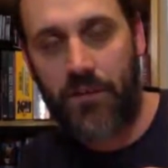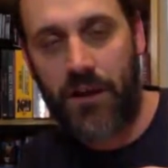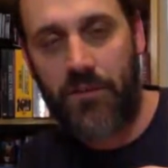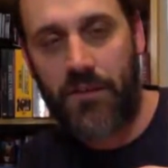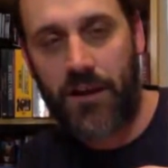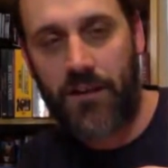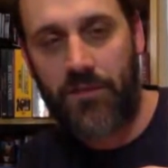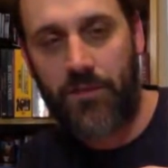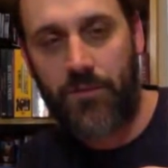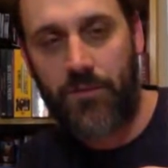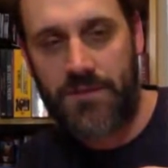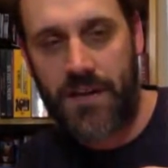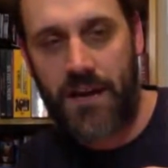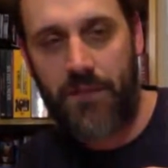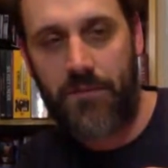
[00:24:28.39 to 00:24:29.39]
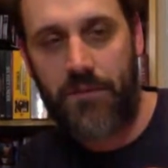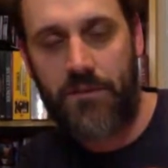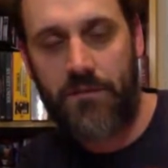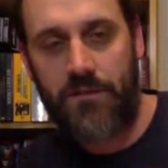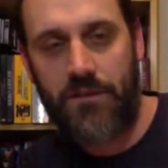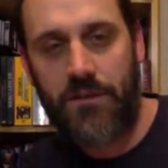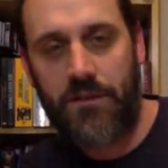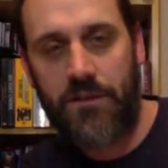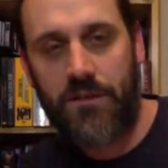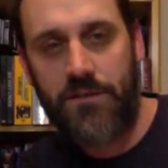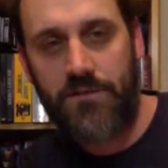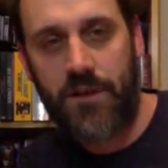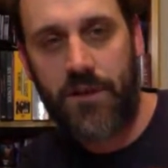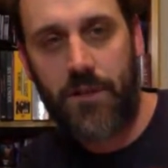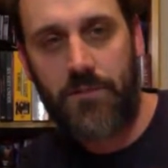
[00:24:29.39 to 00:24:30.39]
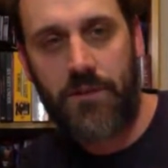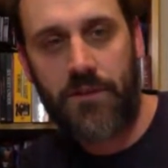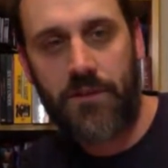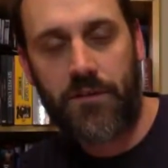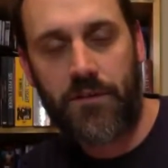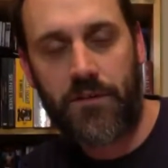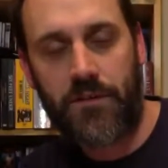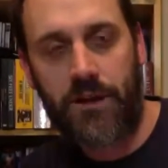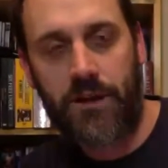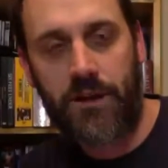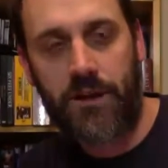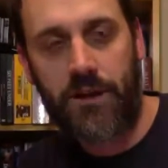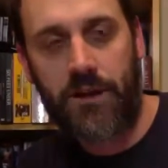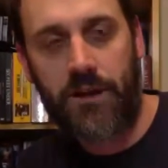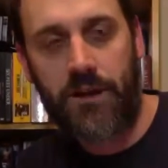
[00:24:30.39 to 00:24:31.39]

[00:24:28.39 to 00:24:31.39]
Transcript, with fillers: like Thor's hammer, dropped on the ground,